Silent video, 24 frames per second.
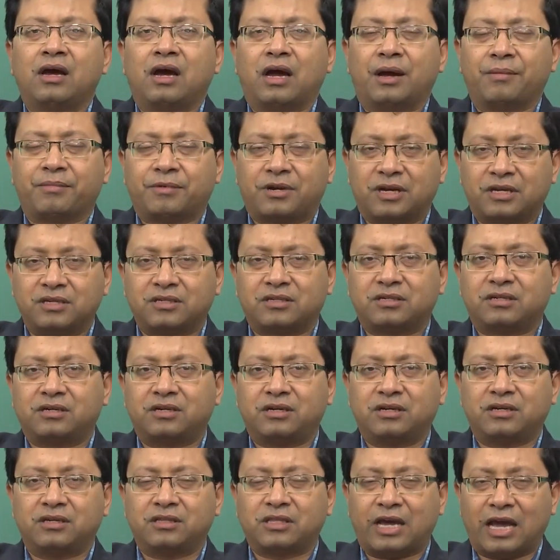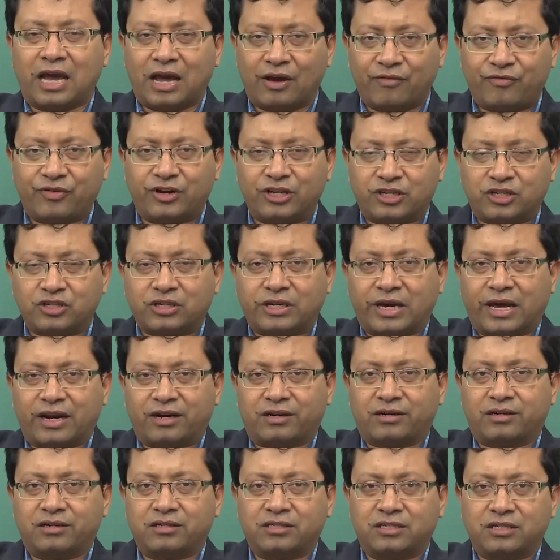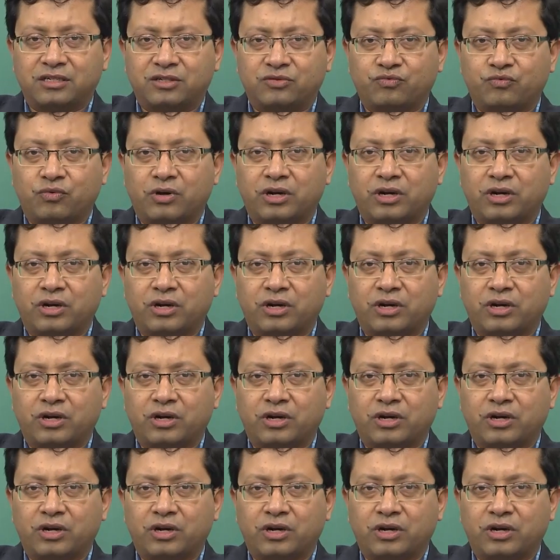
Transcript: I am considering the average characteristics,